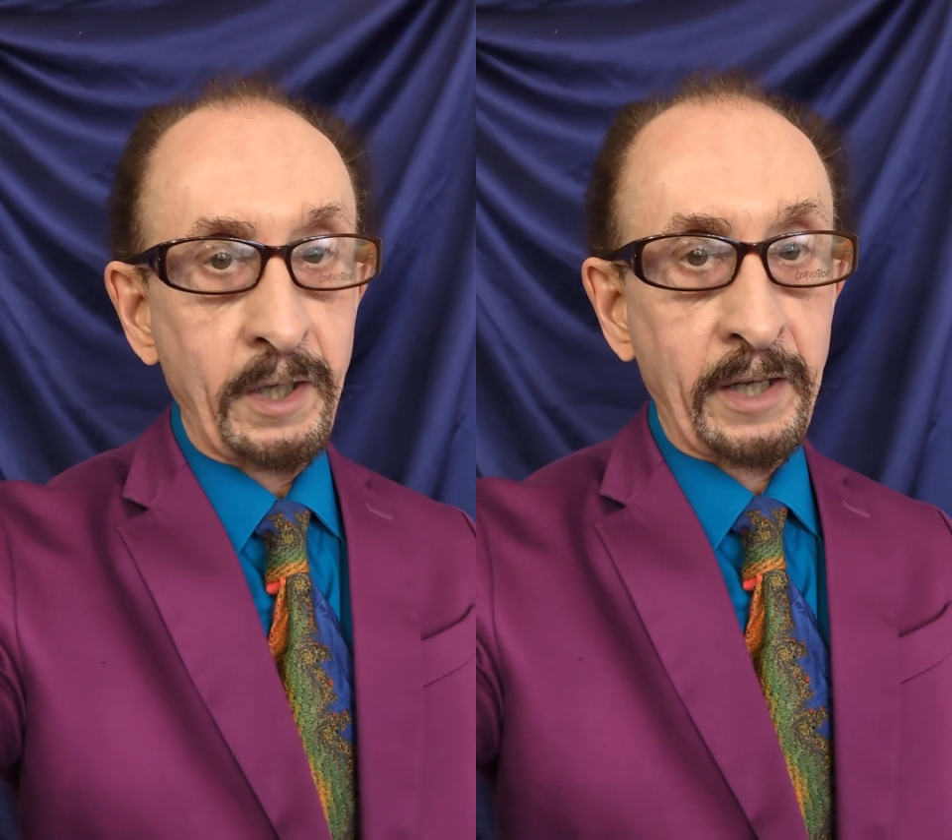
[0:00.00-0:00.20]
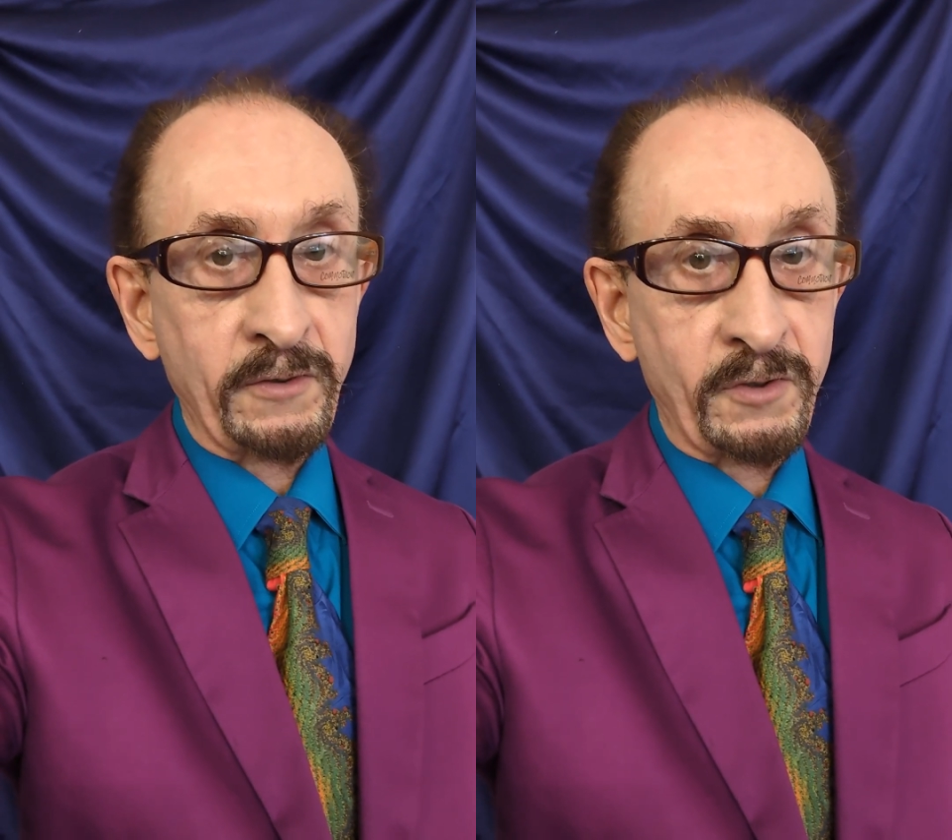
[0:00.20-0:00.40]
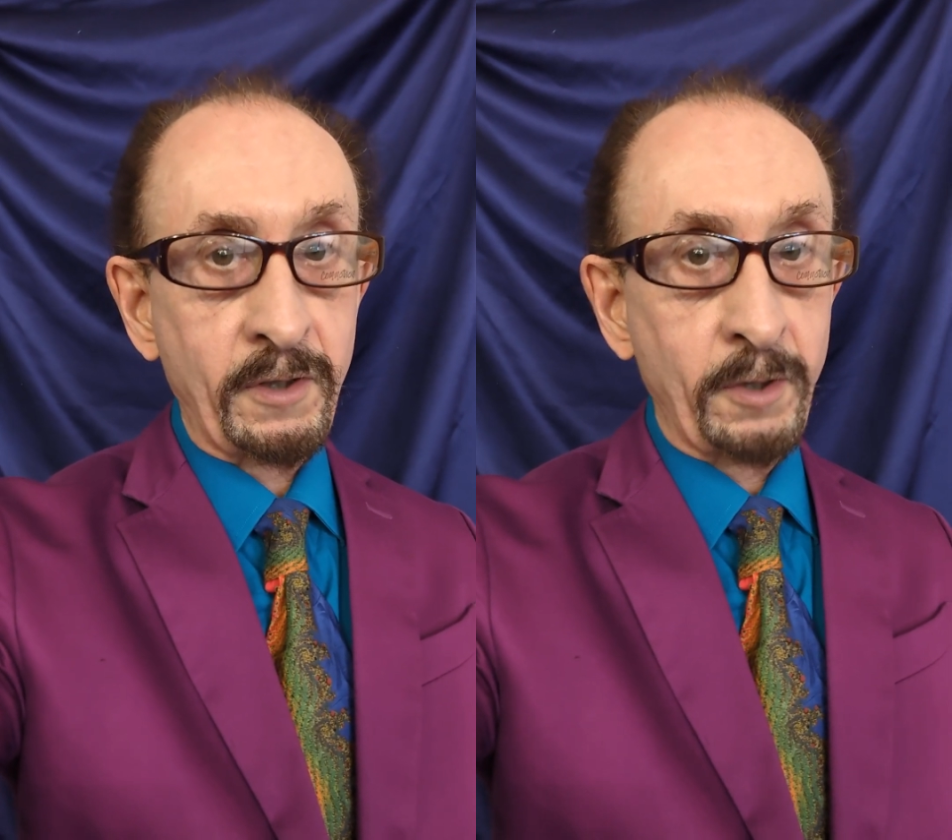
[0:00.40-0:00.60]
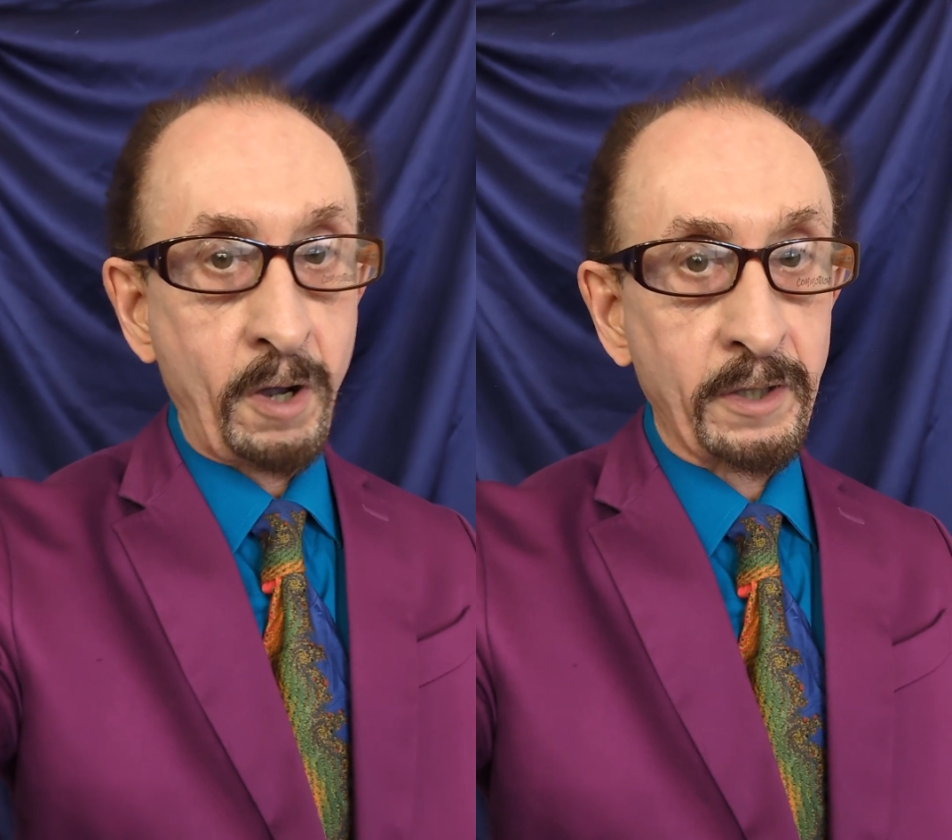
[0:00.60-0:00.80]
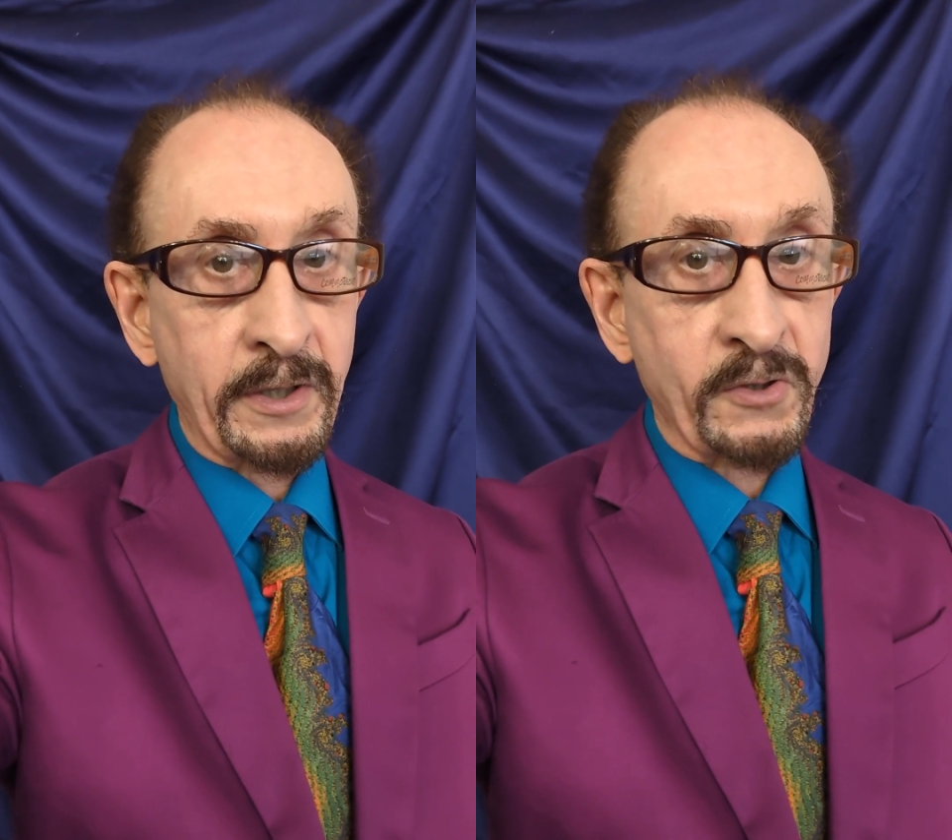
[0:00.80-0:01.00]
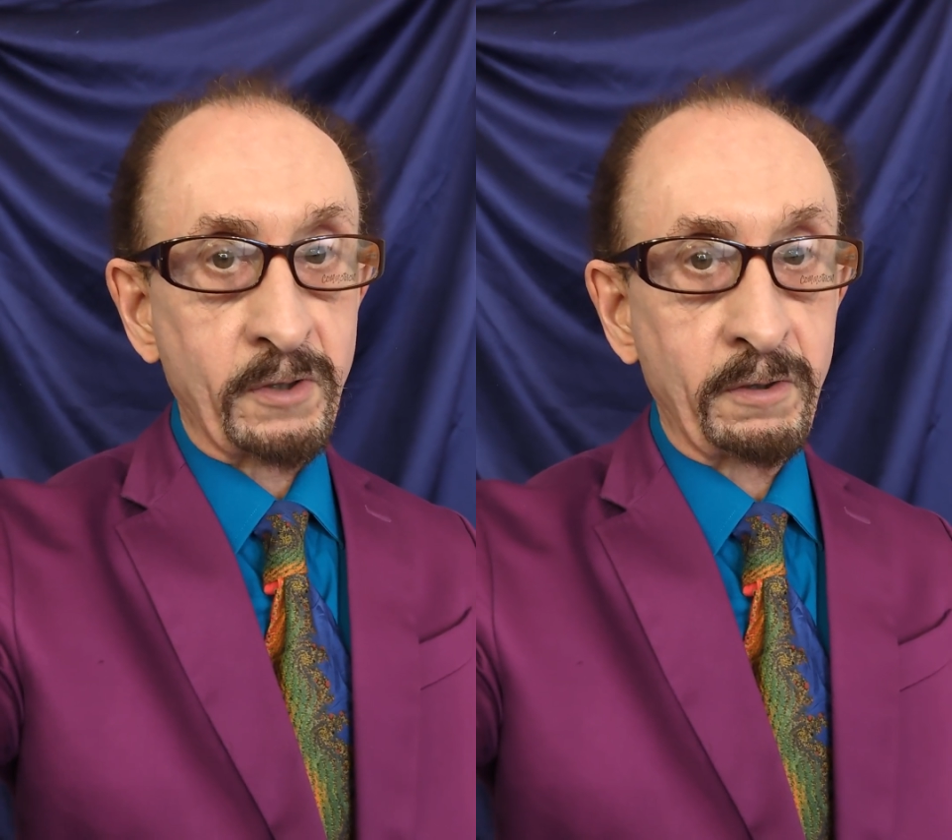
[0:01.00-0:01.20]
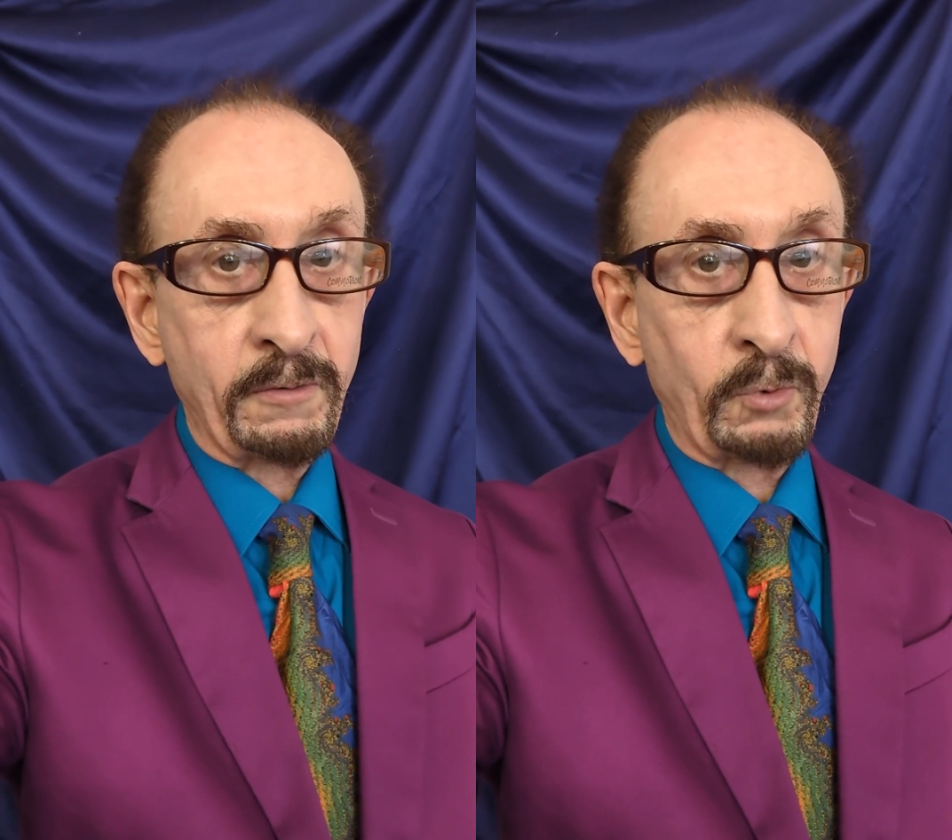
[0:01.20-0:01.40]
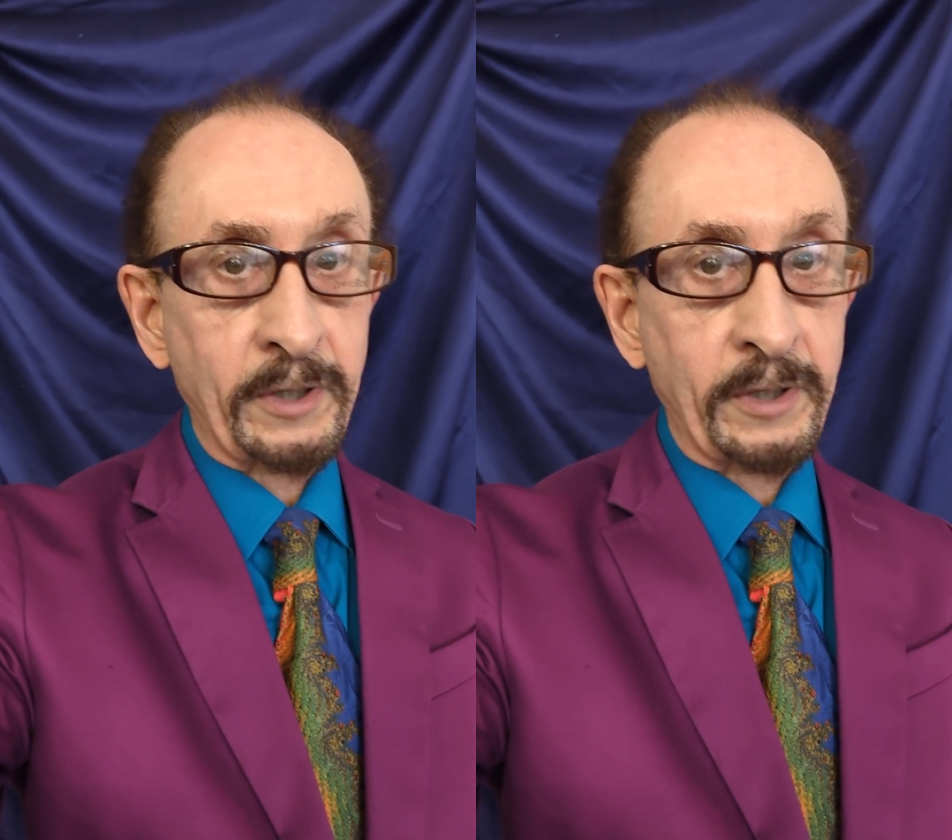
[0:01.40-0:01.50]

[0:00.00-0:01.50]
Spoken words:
It's the longest